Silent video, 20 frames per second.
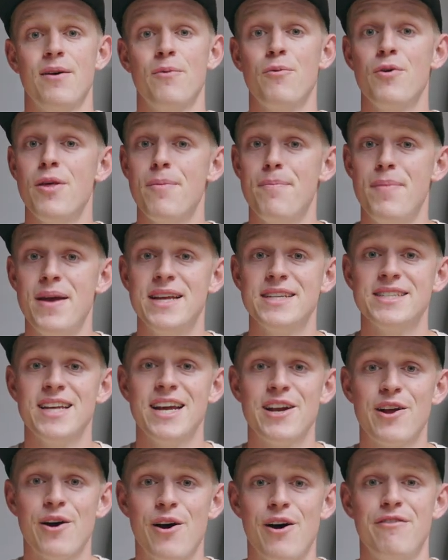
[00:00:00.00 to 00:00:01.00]
With a
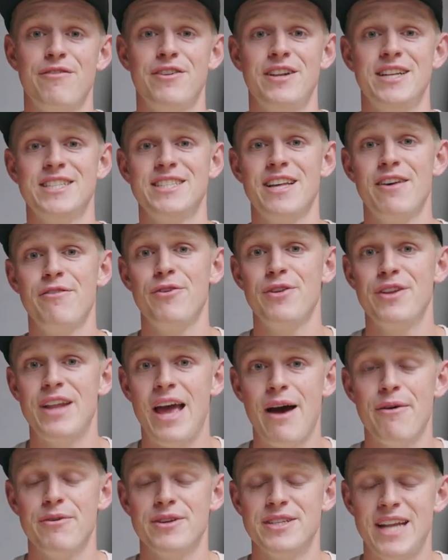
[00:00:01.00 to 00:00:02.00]
baseline confidence level
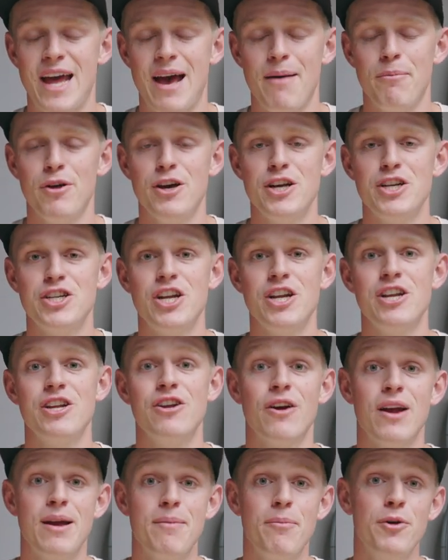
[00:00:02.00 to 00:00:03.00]
now established,
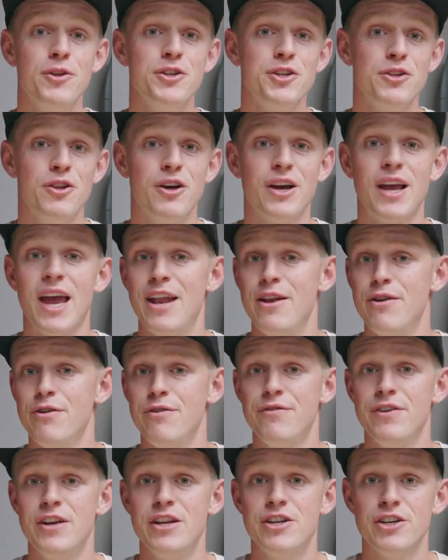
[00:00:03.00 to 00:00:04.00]
you're able to look at new
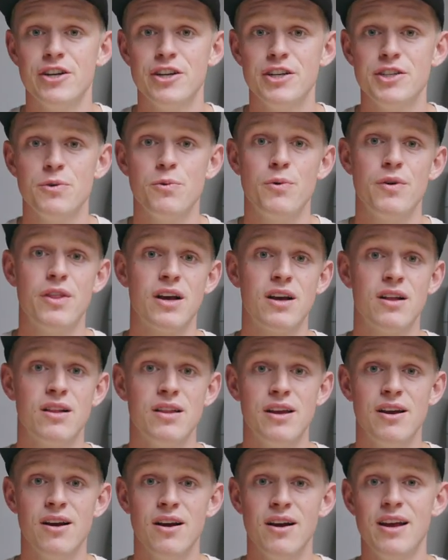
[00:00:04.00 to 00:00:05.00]
features with a
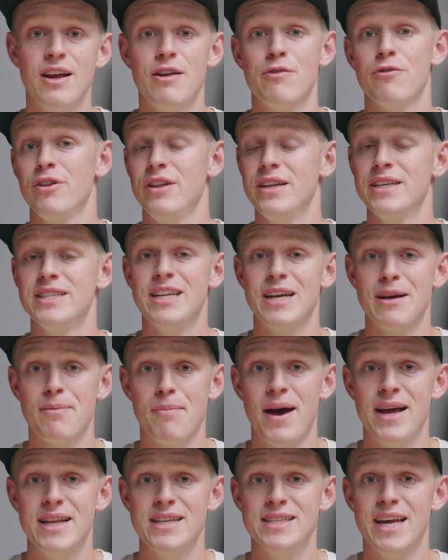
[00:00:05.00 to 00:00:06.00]
clear and realistic
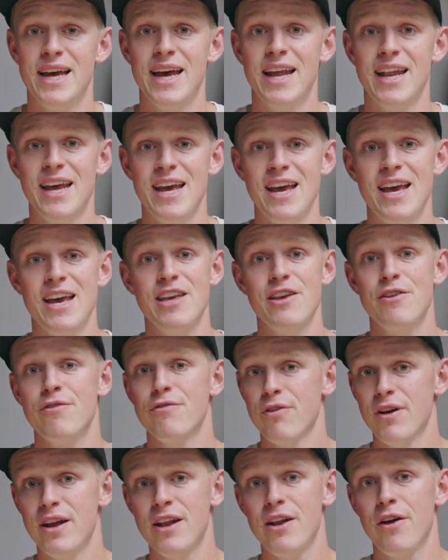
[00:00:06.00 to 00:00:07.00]
mindset.
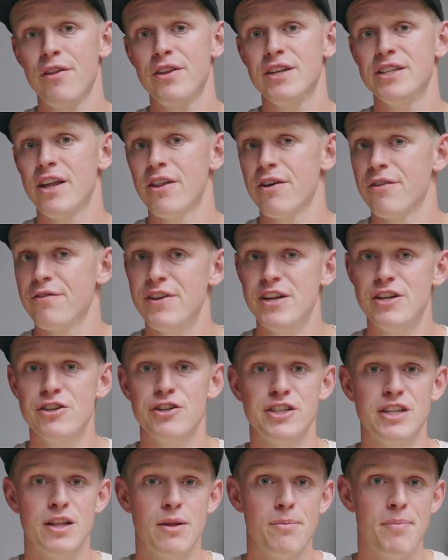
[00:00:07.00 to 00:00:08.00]
You've ridden all these other
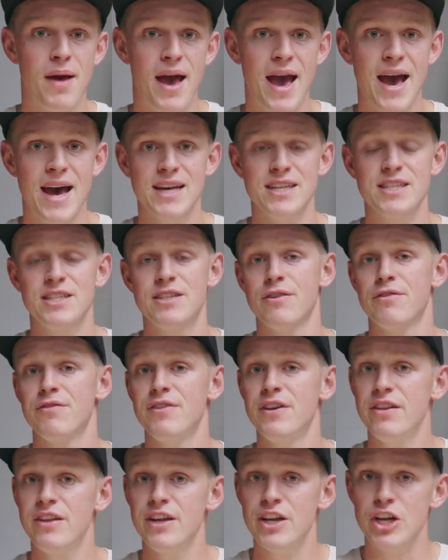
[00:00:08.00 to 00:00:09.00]
features in the past, you're
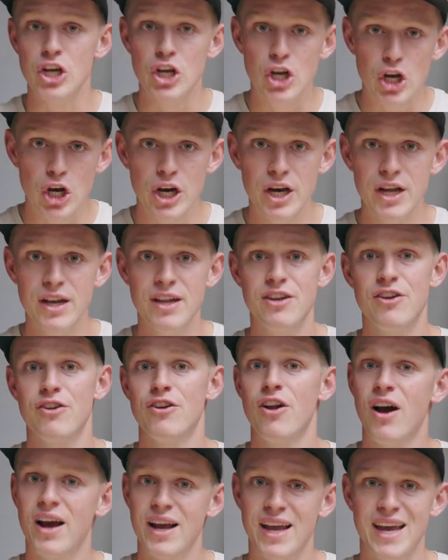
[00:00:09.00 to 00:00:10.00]
feeling good, you're
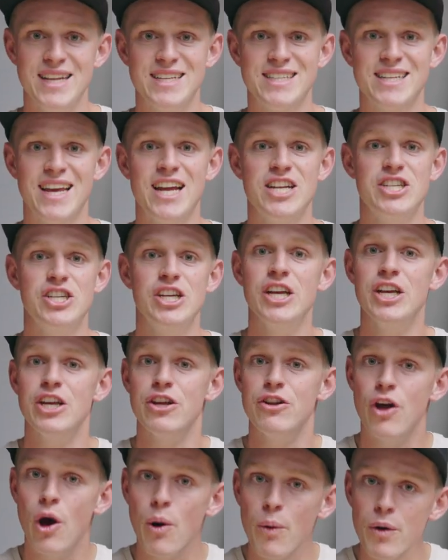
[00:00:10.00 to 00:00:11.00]
not getting sketchy,
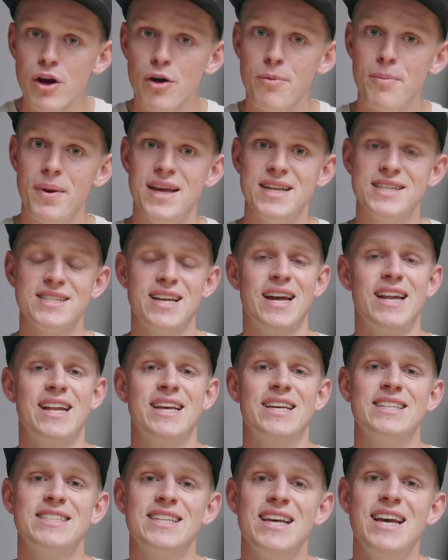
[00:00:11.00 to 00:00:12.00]
you know where your baseline
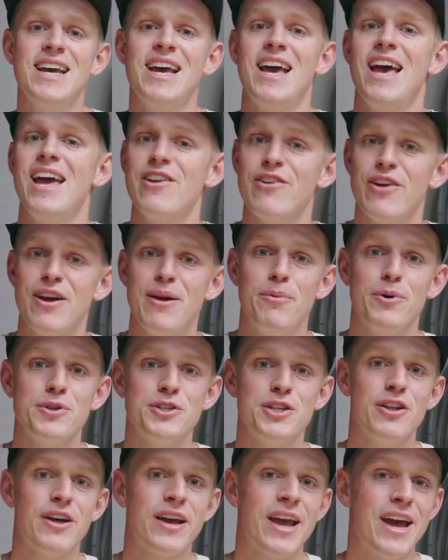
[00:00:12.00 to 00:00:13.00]
is, and you're able
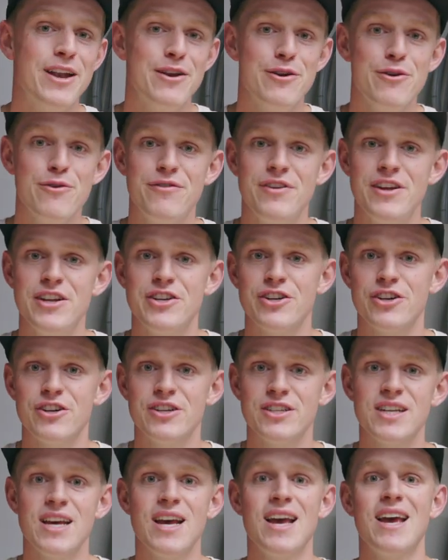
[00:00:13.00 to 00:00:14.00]
to look at new
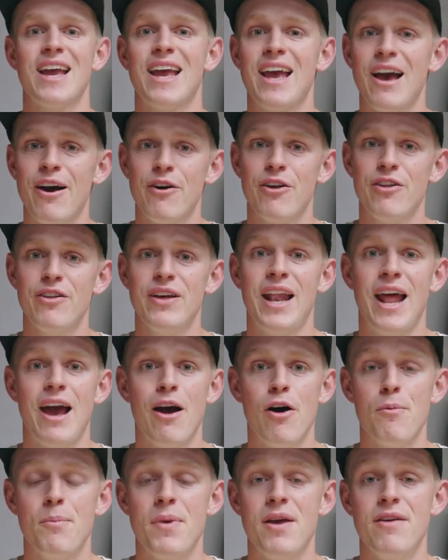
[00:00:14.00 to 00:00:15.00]
features, calculate
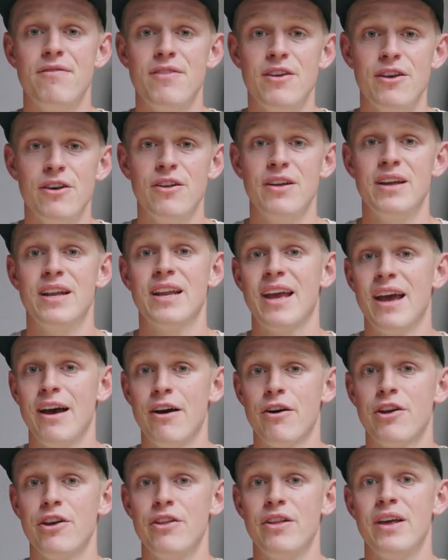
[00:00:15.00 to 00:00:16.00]
how it may feel, and
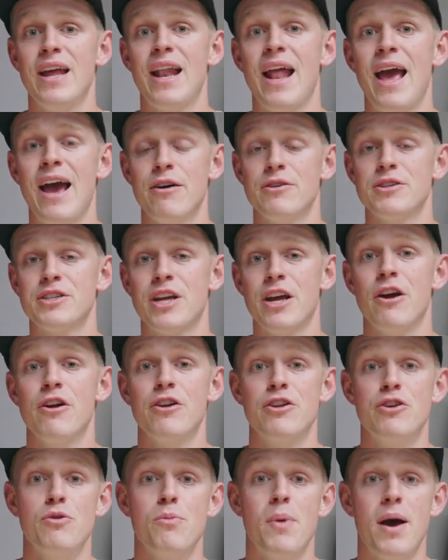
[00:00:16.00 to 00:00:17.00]
calculate how
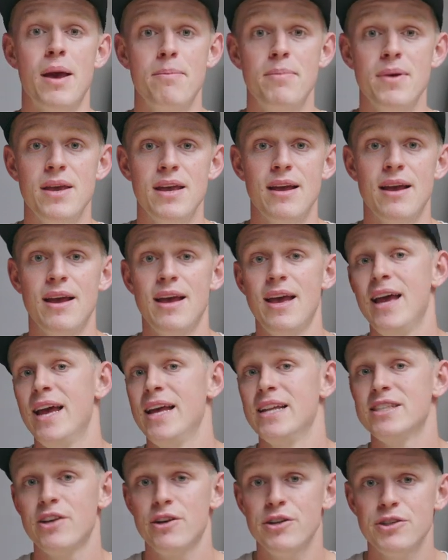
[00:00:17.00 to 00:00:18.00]
scared you might be.
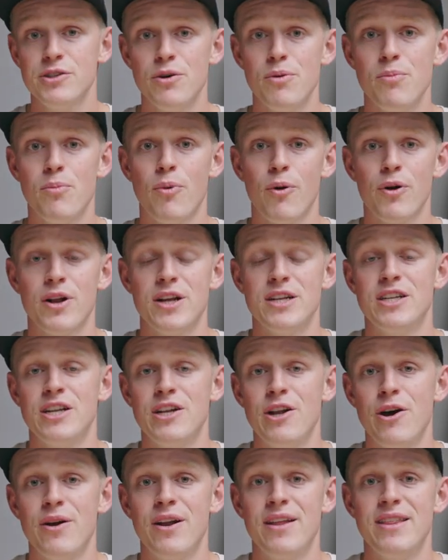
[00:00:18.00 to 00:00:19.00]
It's also important to
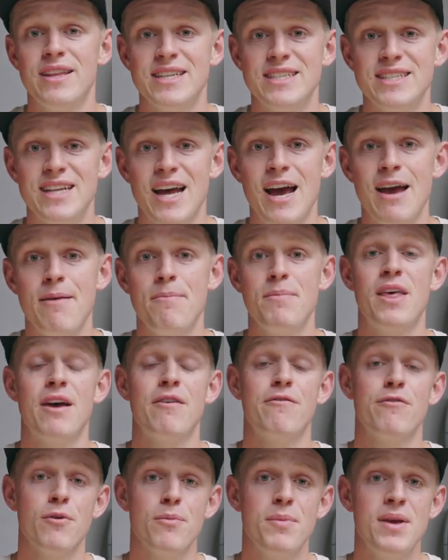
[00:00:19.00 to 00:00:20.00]
note at this time
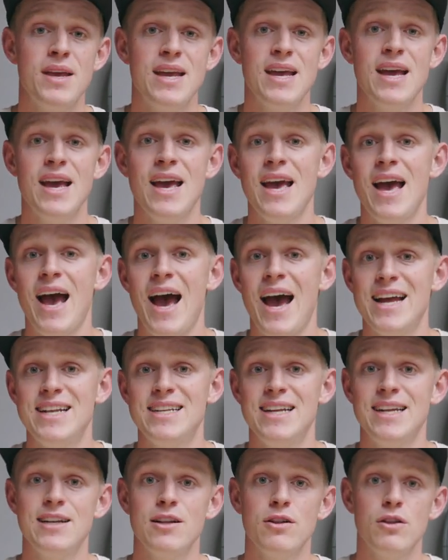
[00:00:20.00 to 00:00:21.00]
that for me, I
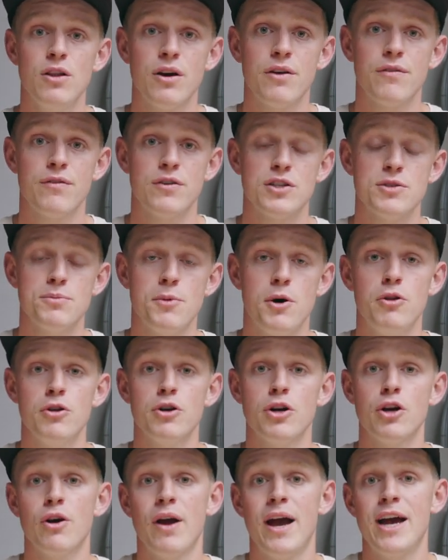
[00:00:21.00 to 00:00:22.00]
tend to look for
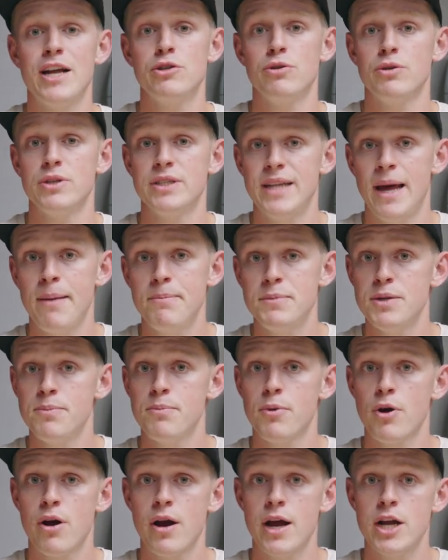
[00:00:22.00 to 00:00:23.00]
smaller gradual steps in
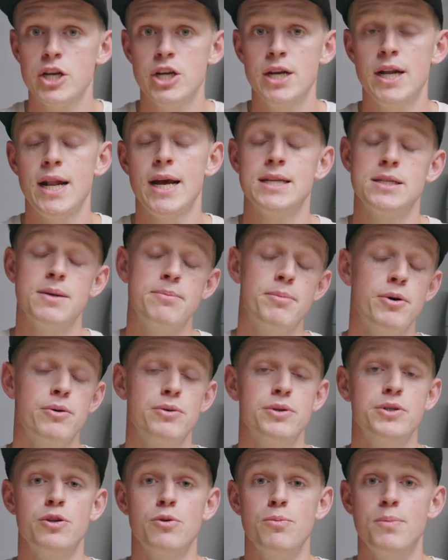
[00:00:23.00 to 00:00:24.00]
progression as
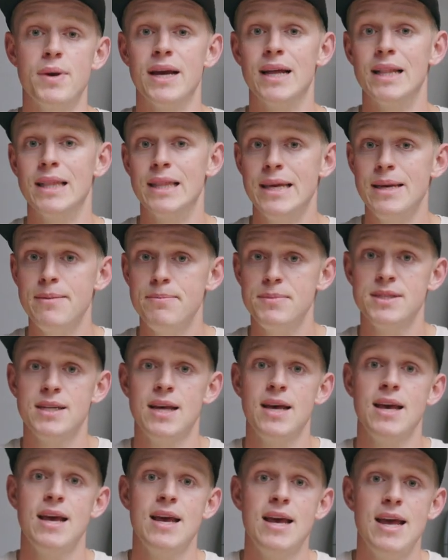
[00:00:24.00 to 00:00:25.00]
opposed to big leaps.
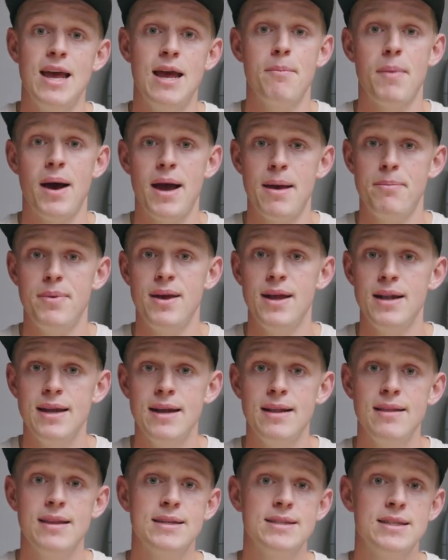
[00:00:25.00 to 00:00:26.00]
In my
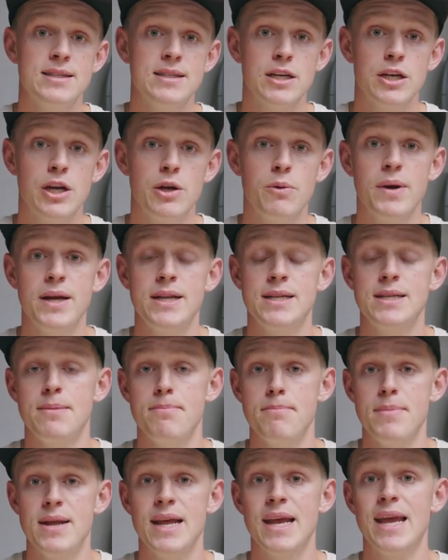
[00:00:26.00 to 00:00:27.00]
opinion, this is a good way to
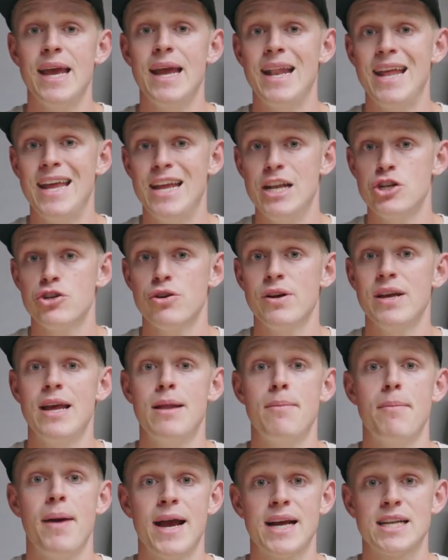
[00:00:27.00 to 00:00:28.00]
mitigate injury
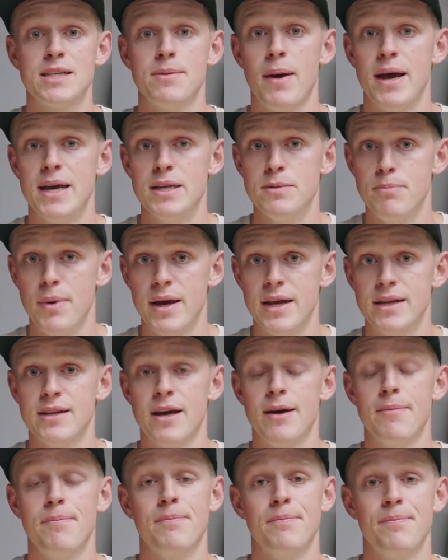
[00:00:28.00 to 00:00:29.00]
and maximize bike
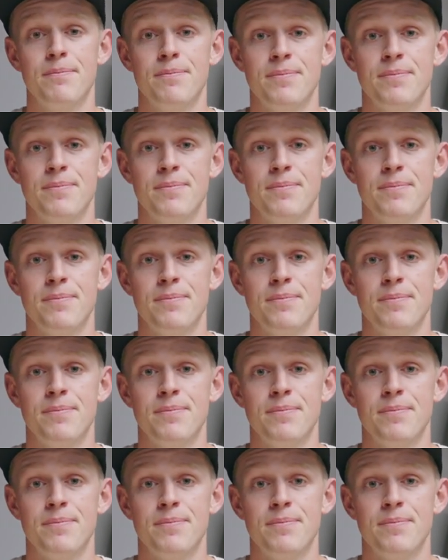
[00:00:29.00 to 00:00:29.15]
time.